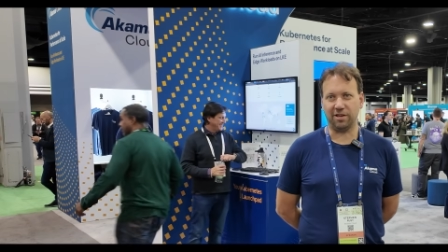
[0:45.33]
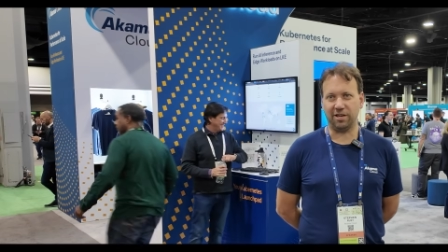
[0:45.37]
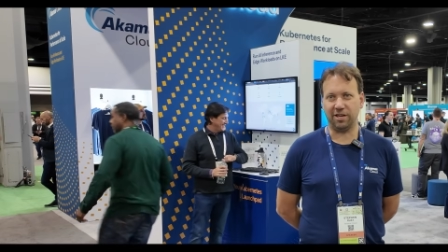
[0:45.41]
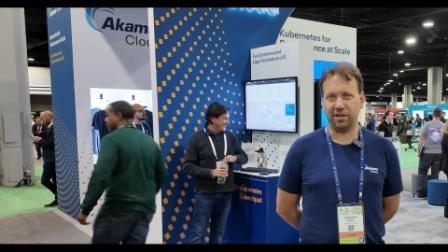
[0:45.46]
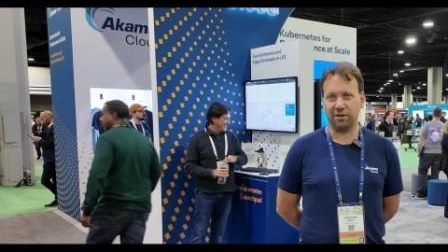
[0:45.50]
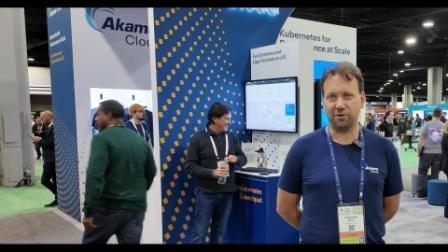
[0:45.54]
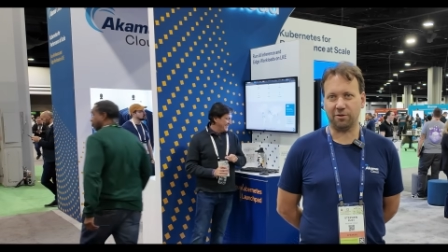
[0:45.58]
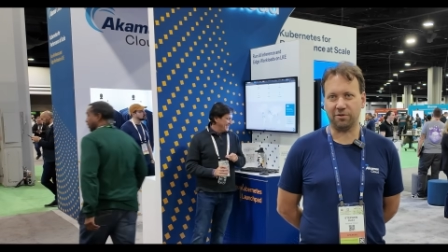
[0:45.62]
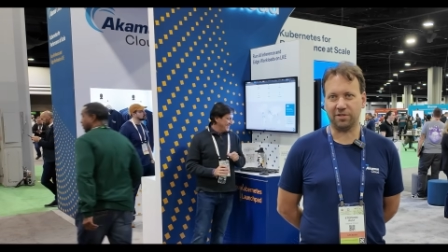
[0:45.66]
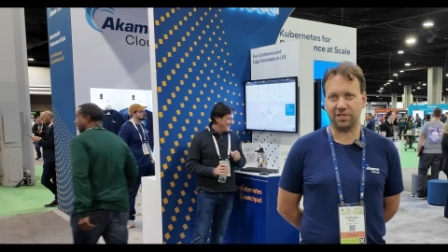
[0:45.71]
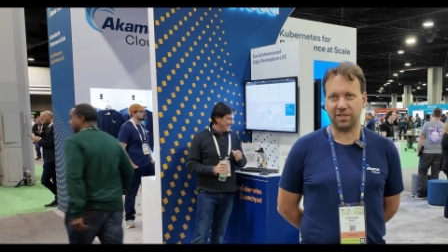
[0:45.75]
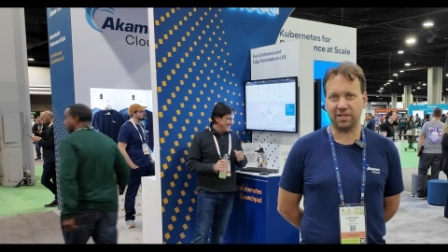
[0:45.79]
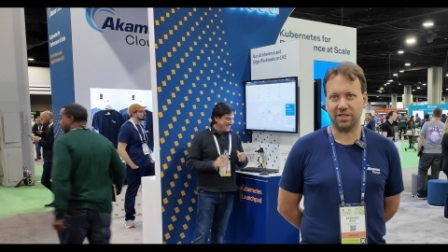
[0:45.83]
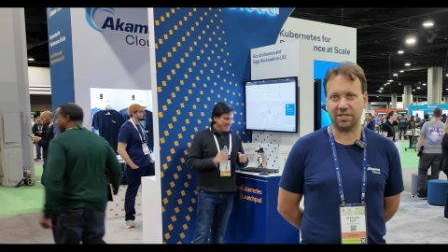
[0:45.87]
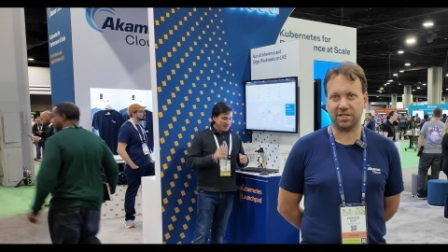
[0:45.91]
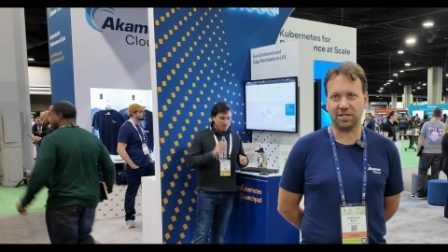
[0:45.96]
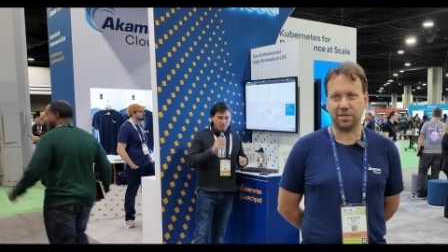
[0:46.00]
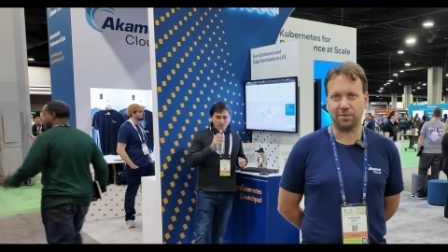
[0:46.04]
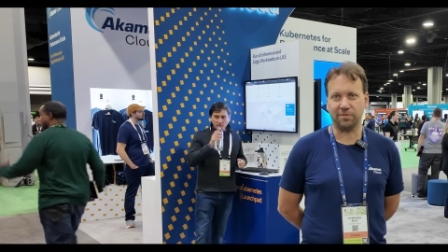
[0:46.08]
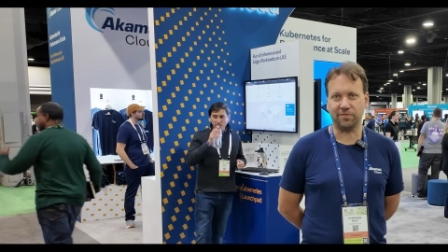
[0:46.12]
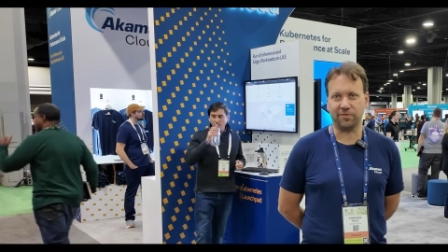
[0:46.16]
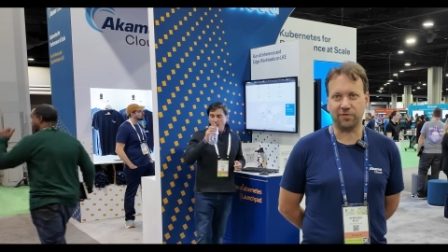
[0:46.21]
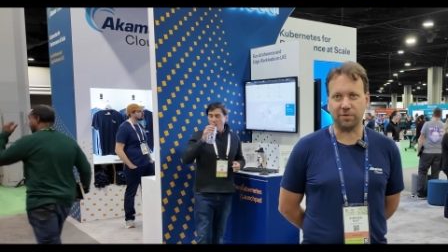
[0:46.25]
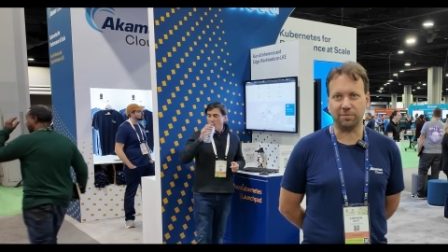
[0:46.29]

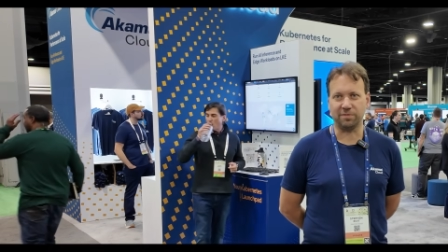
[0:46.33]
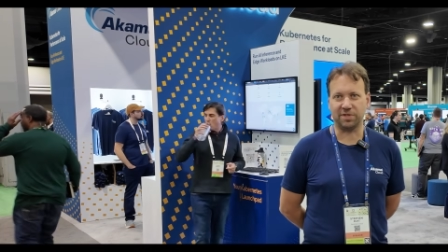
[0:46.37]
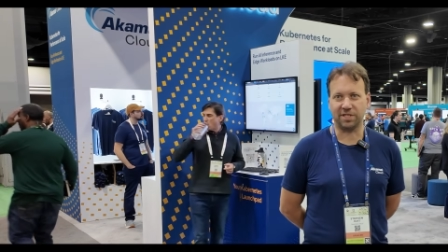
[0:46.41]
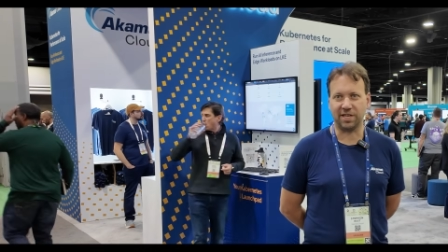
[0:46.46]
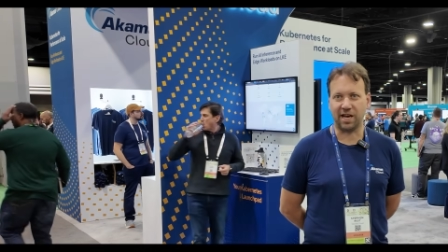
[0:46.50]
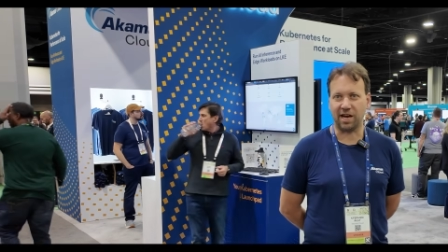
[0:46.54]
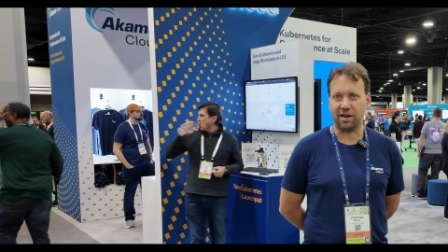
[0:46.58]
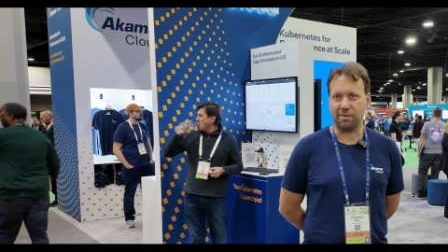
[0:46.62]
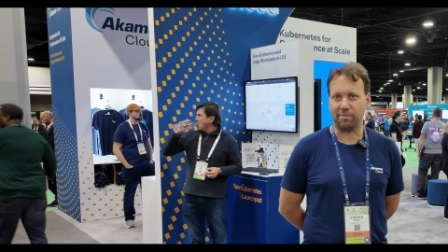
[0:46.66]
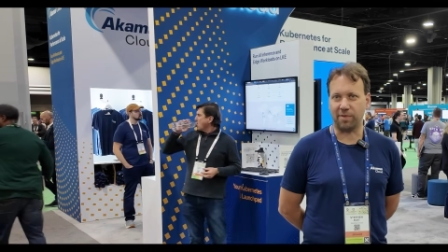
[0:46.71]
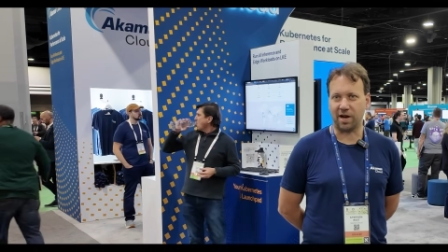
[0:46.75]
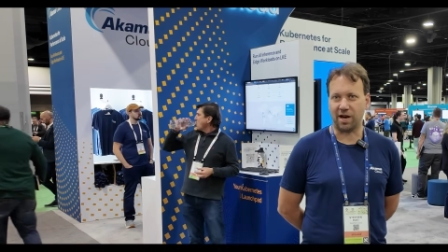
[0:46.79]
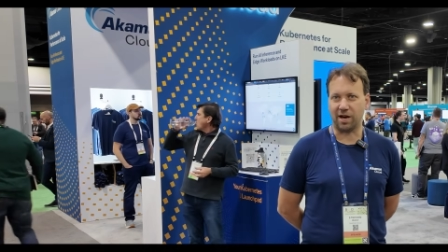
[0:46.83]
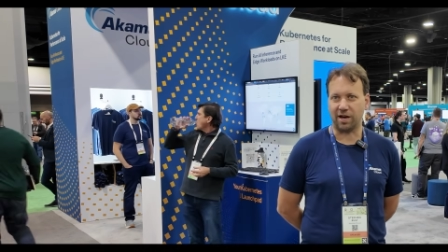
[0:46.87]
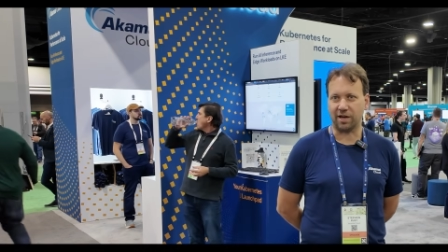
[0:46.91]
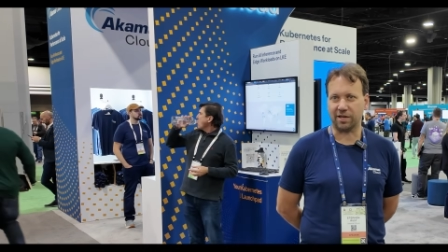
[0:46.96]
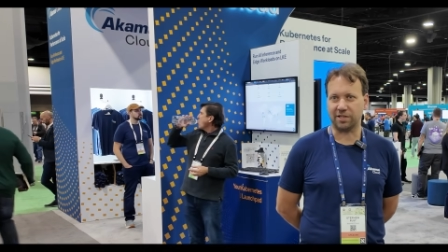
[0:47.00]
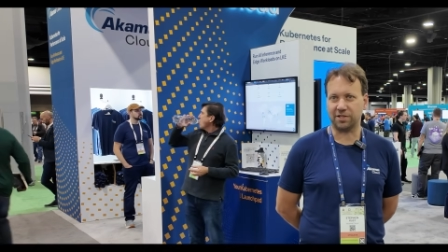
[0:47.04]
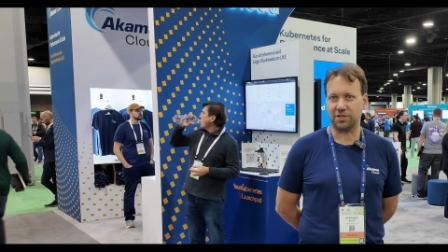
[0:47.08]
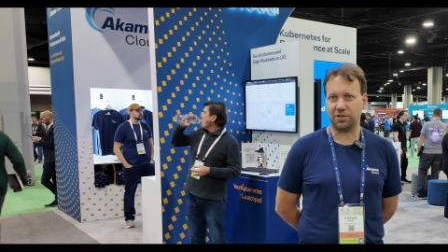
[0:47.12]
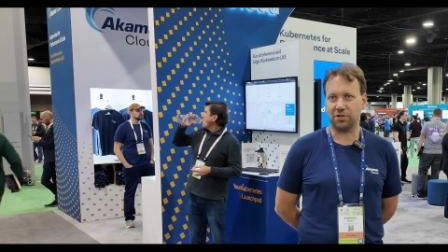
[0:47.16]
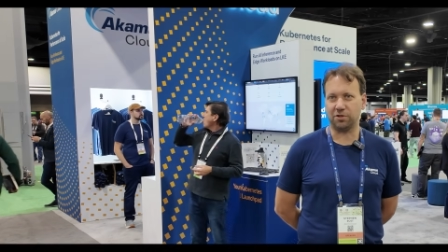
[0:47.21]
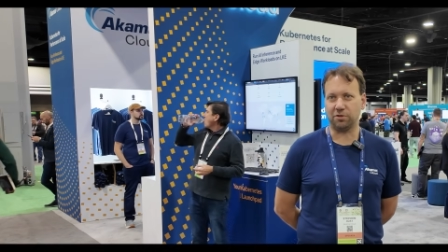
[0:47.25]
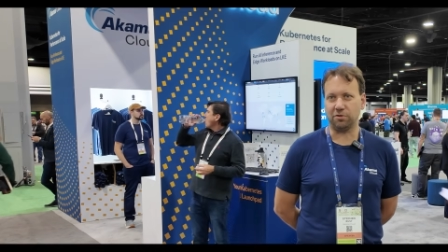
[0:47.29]
ecosystem from
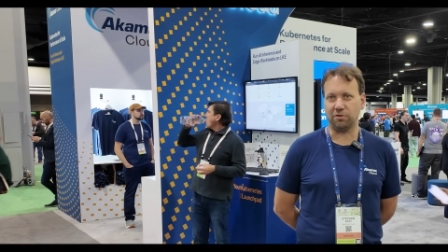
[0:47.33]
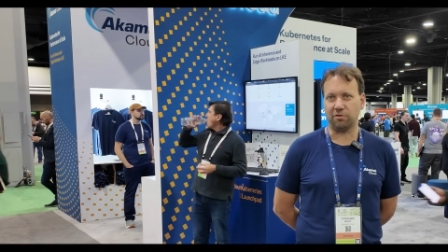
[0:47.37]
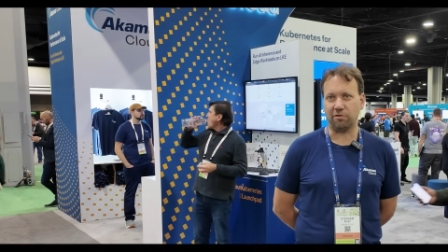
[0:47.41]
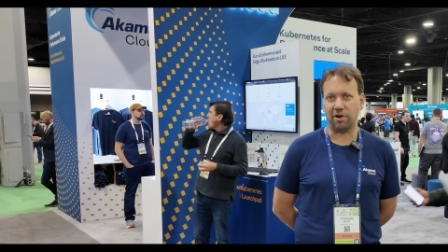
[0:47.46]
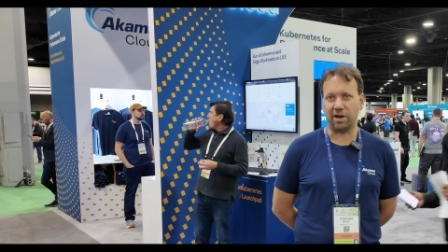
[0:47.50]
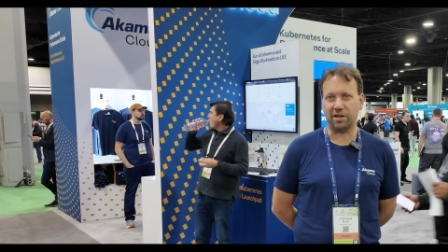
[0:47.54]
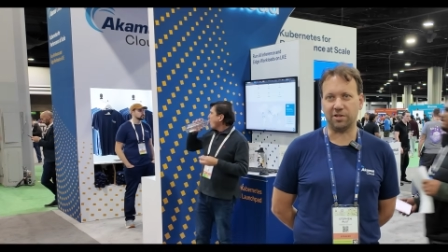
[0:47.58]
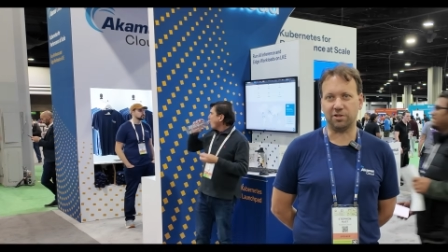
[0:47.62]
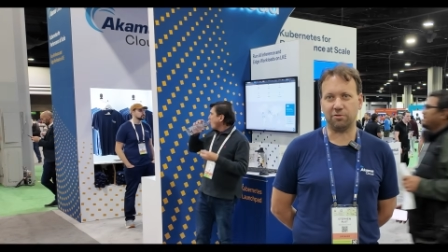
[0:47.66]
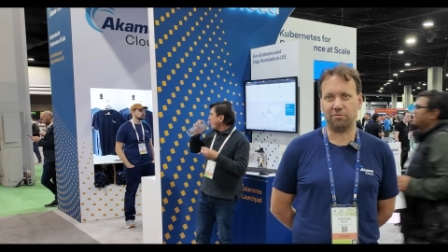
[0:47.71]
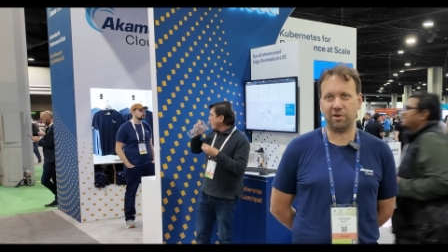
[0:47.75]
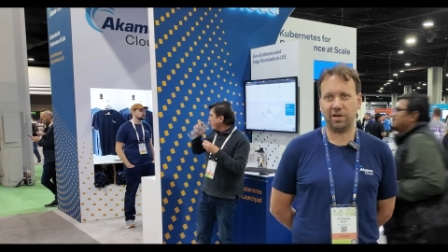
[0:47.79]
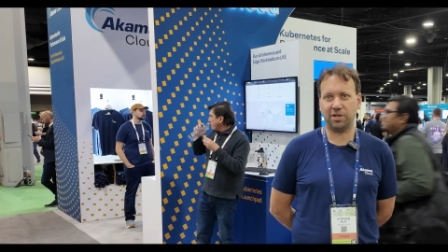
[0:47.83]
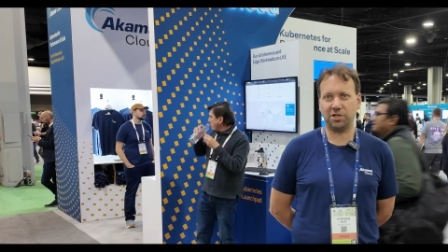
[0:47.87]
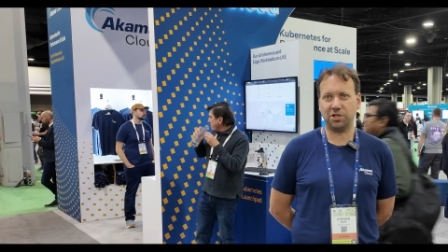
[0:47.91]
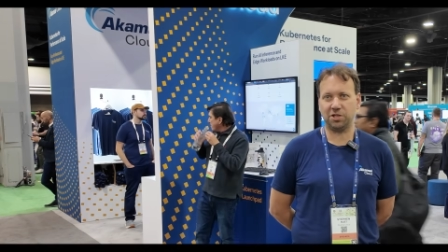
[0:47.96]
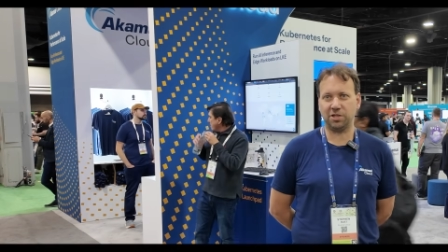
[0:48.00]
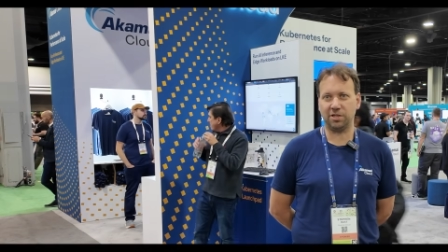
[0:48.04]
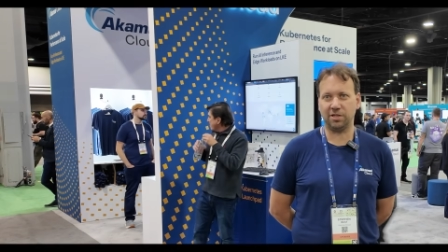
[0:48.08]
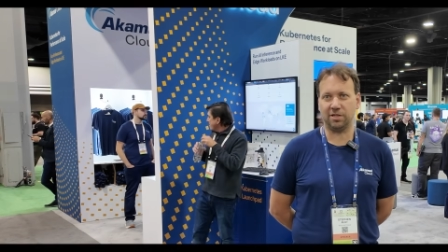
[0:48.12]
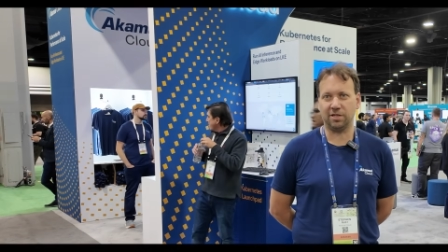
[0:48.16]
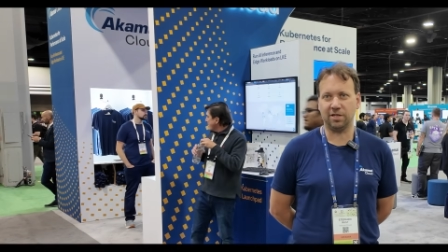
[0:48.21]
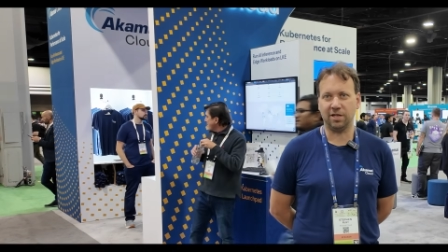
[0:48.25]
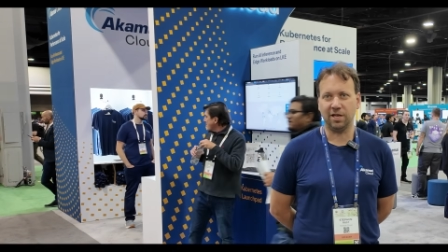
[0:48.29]
sandbox to
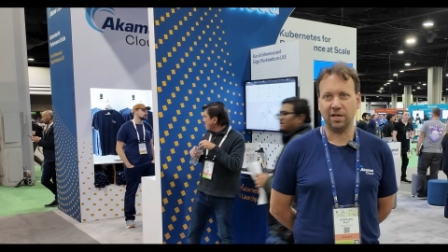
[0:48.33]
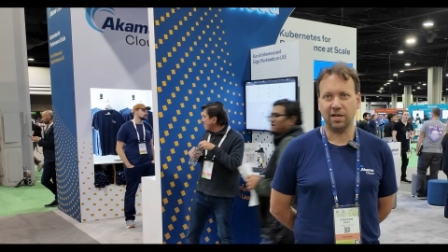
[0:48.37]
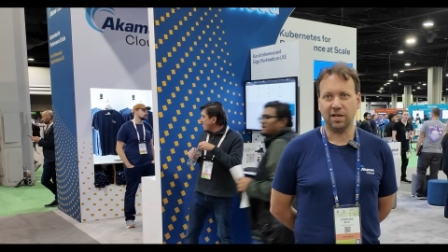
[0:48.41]
graduation